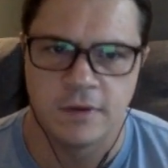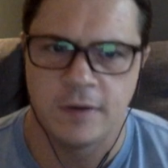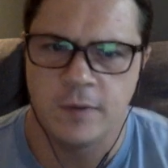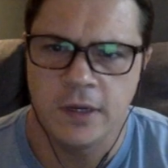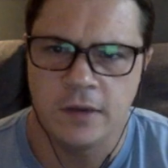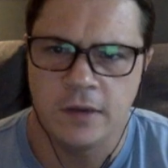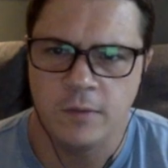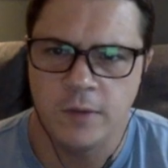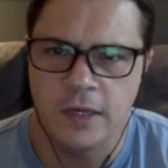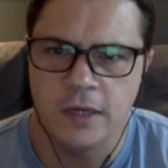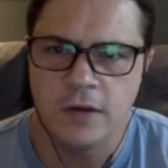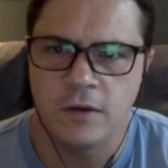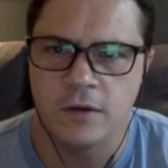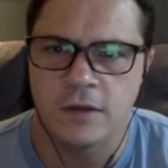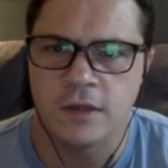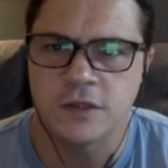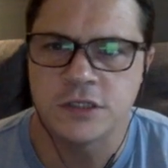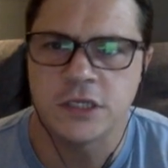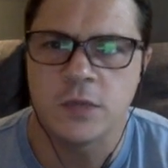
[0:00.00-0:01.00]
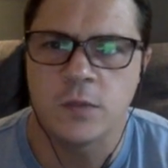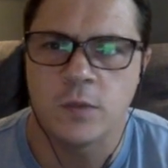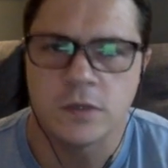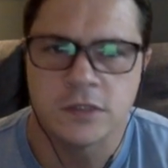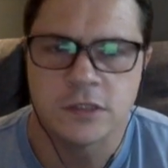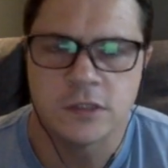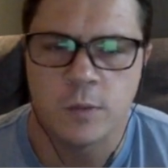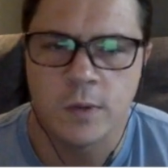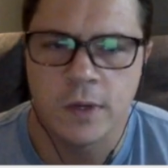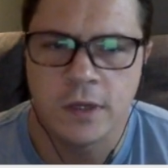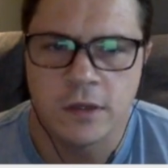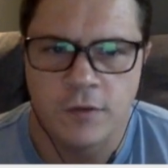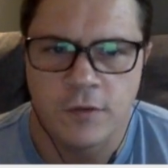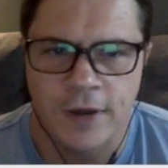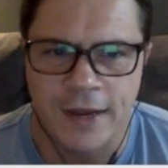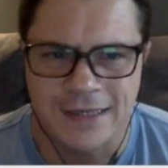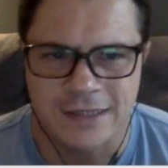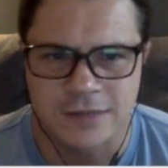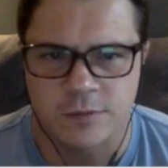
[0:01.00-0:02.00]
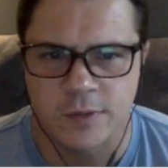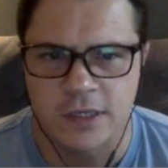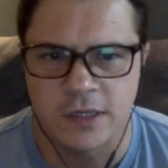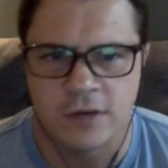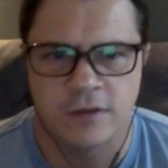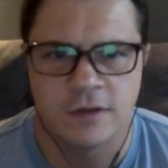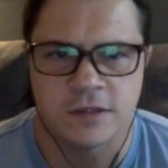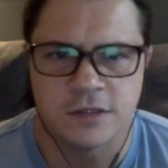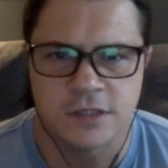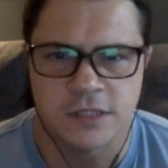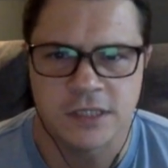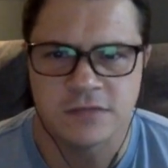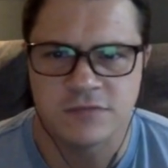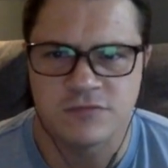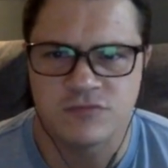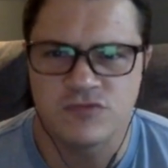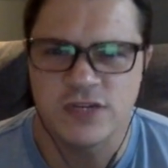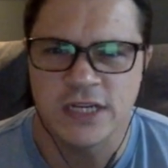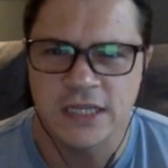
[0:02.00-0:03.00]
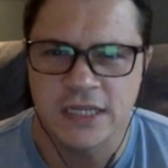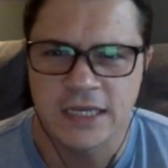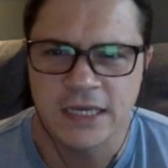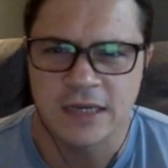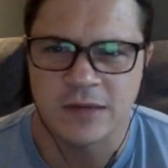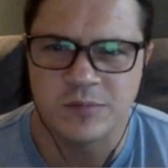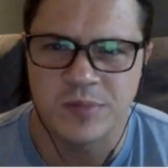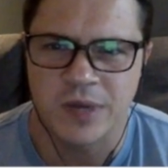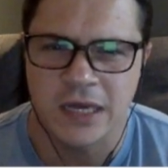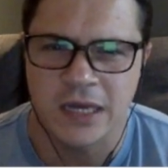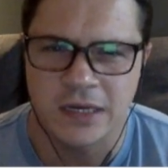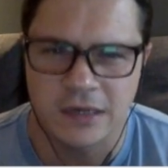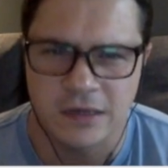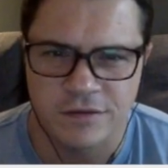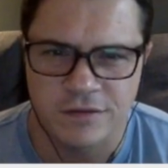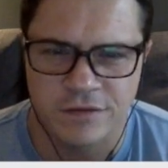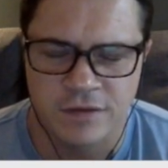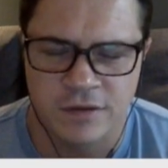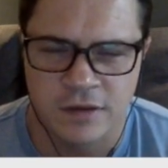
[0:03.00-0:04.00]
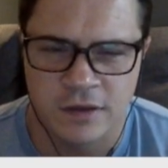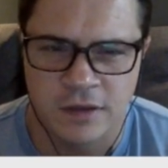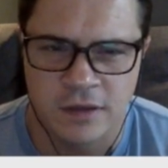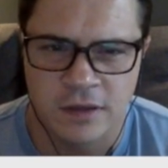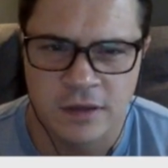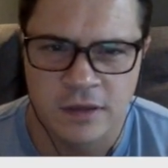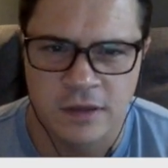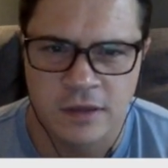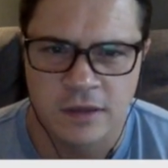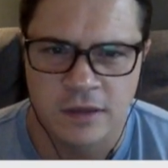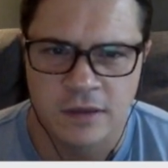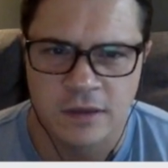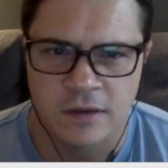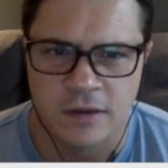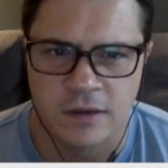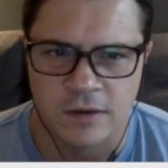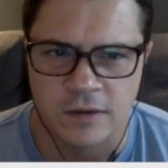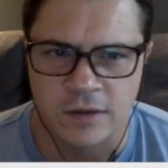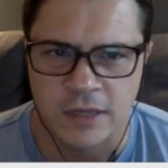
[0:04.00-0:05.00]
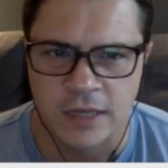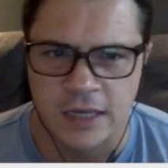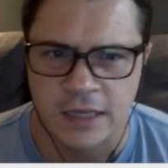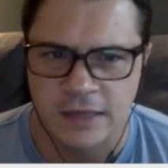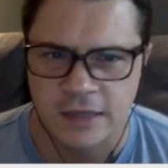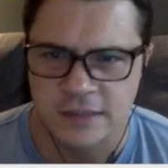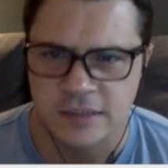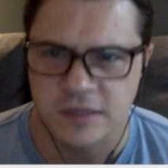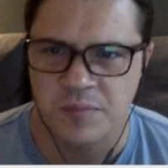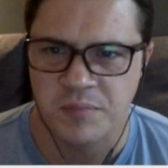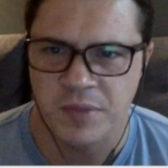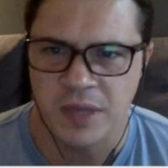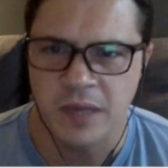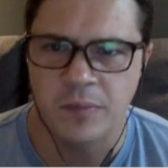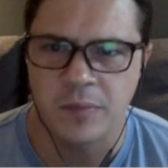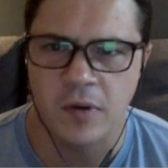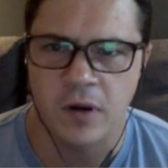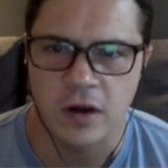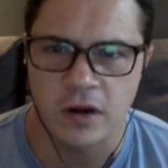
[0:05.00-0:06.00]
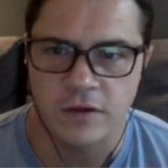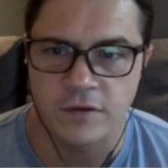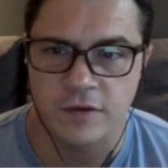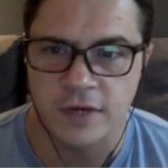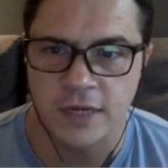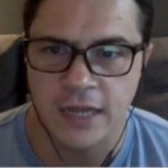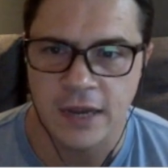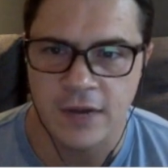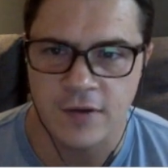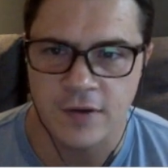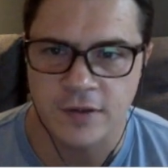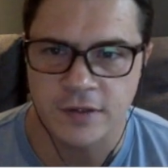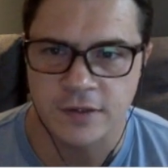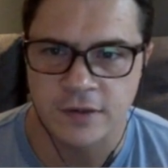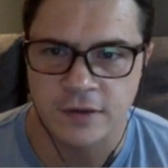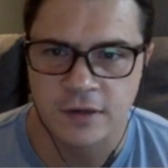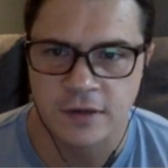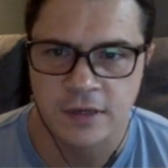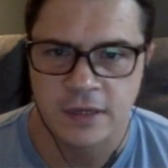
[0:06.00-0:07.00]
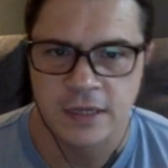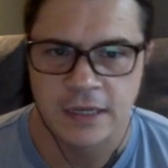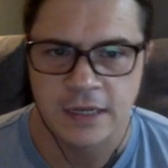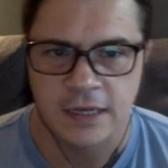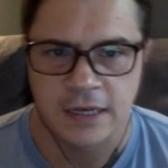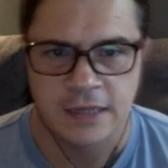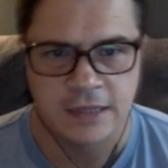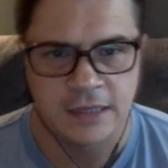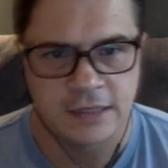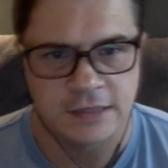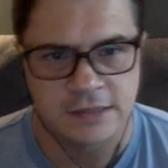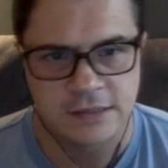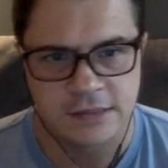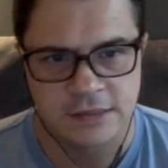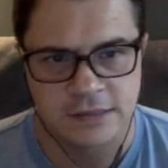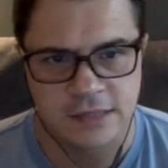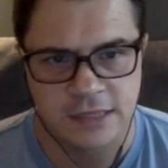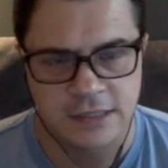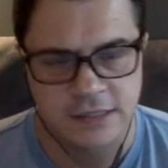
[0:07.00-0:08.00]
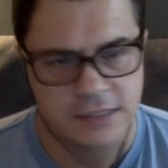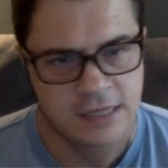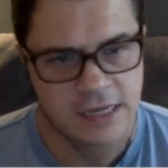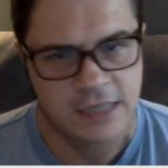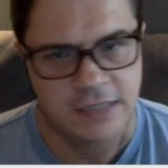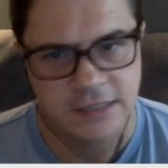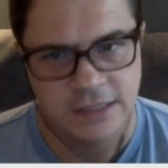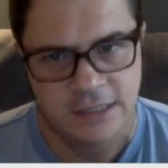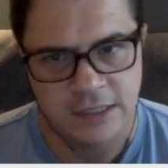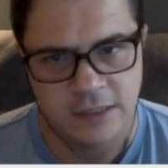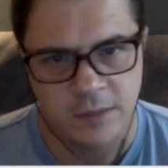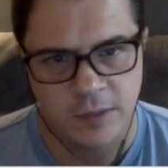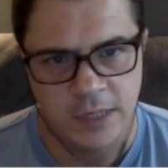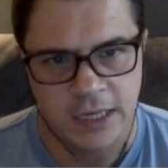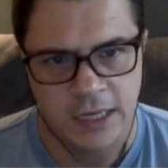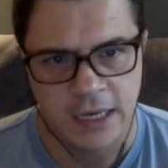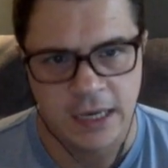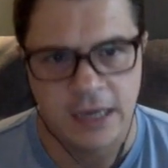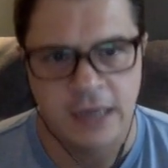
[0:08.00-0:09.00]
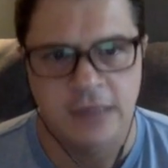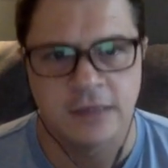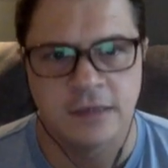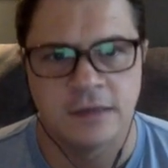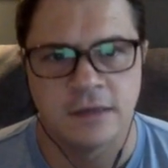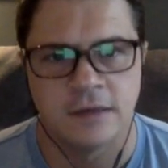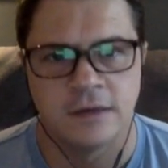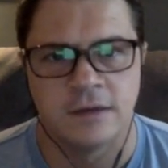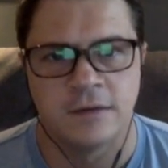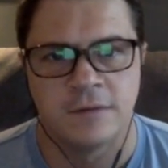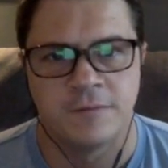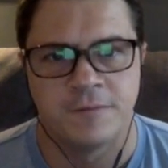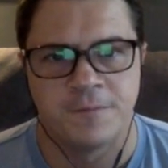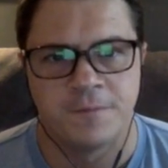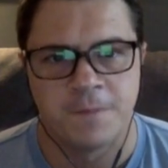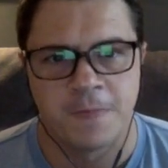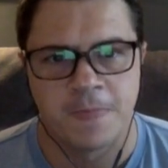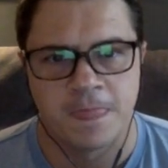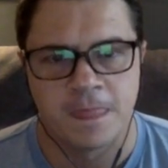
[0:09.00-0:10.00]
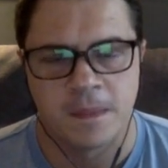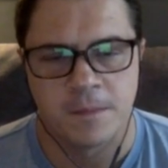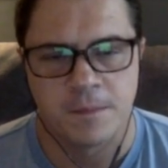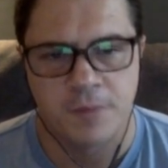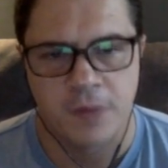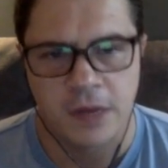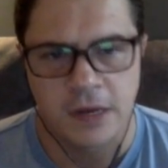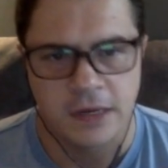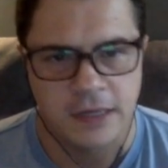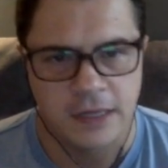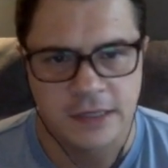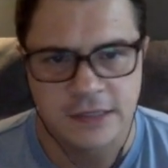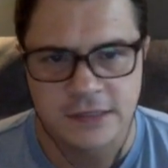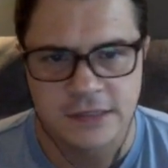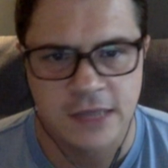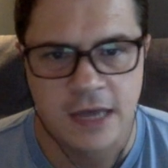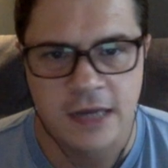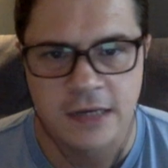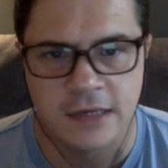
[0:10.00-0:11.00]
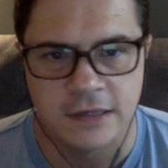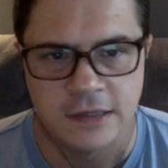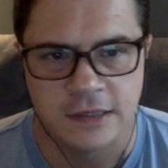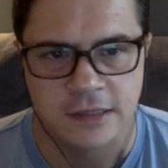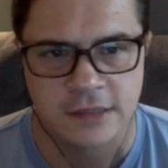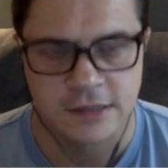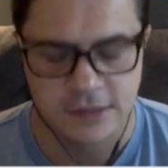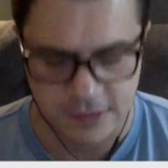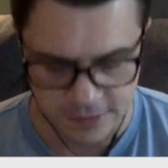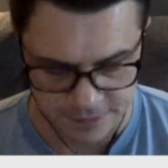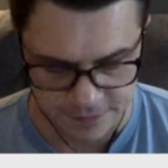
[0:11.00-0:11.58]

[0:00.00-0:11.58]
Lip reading: We know that she wants to win the race. We know that she's really competitive. Okay, that's a big part of her character, and that's an idea we had, but it's not in this.